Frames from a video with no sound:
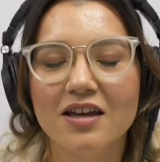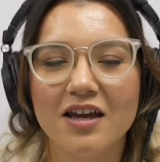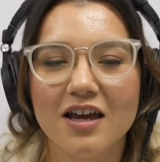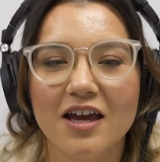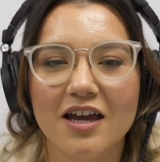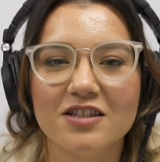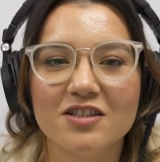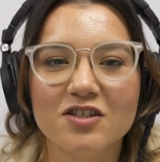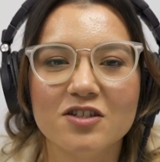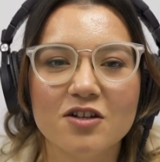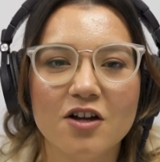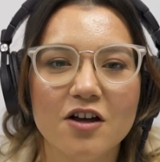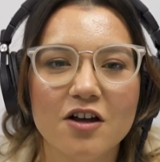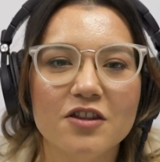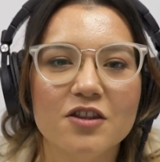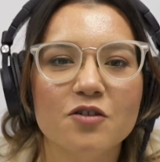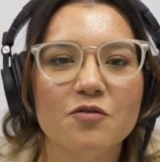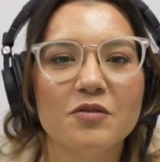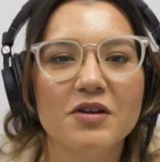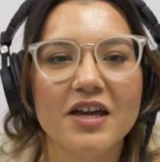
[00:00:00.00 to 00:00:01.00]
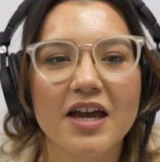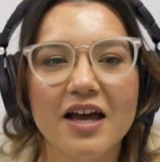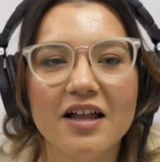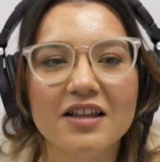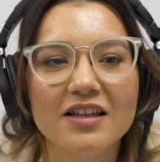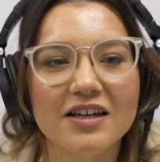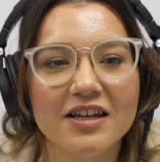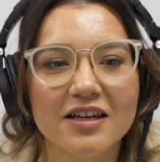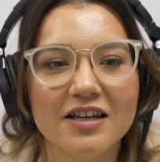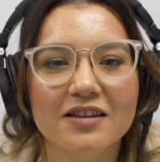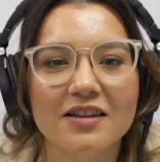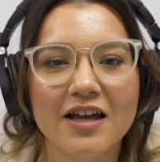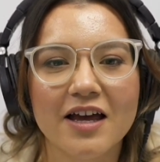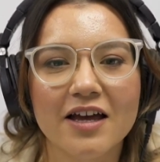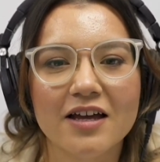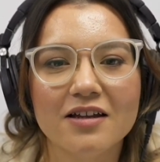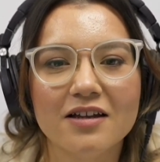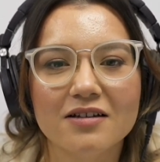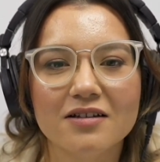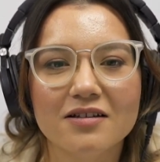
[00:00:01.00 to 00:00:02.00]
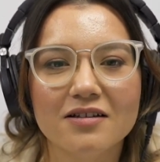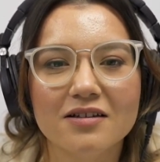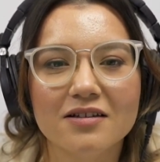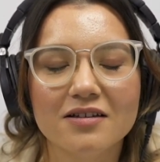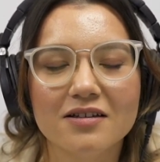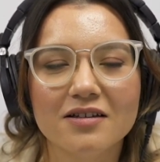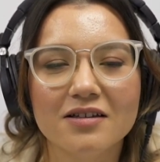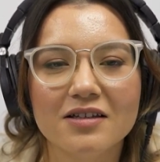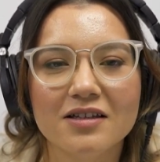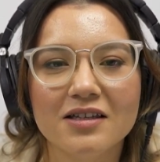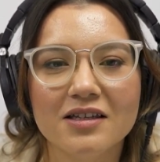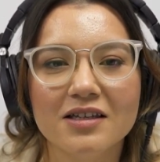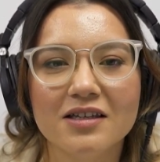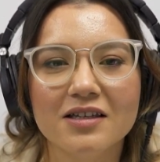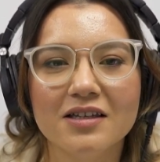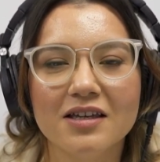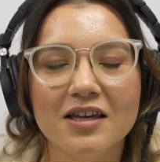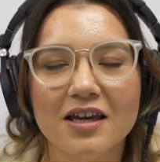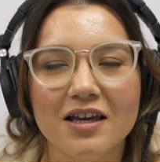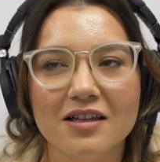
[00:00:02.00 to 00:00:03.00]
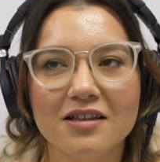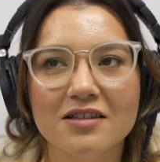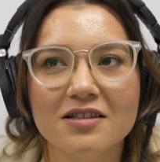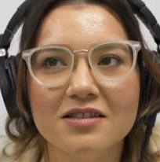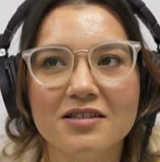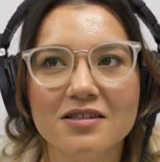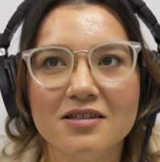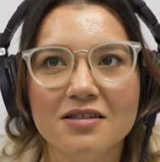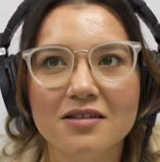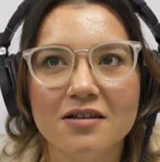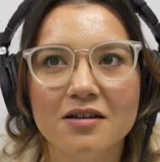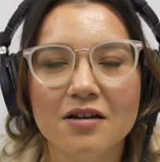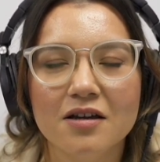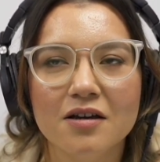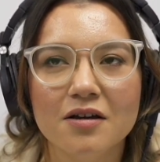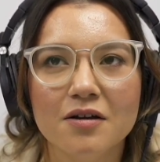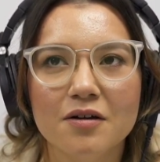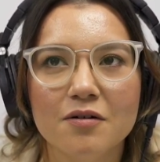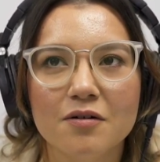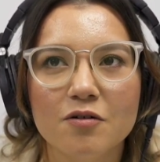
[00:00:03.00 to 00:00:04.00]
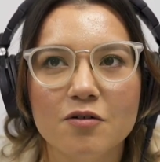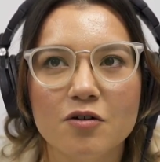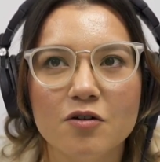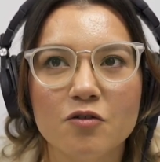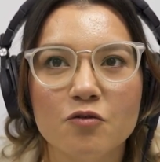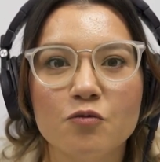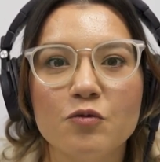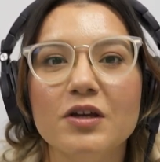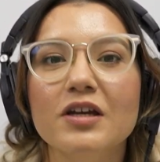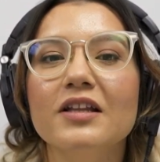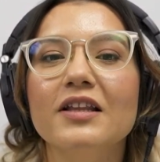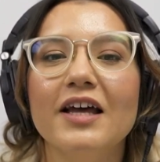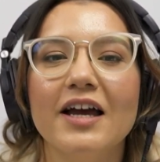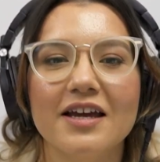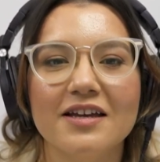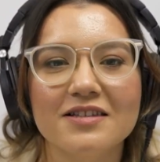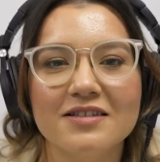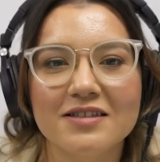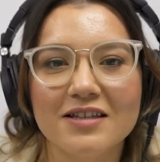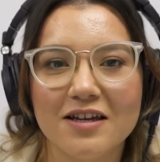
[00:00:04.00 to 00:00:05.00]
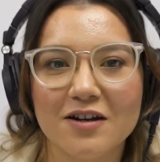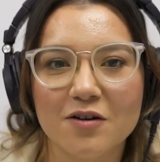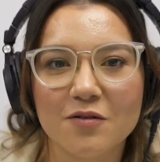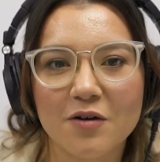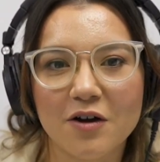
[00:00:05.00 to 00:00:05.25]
it's not the reality that kids realize later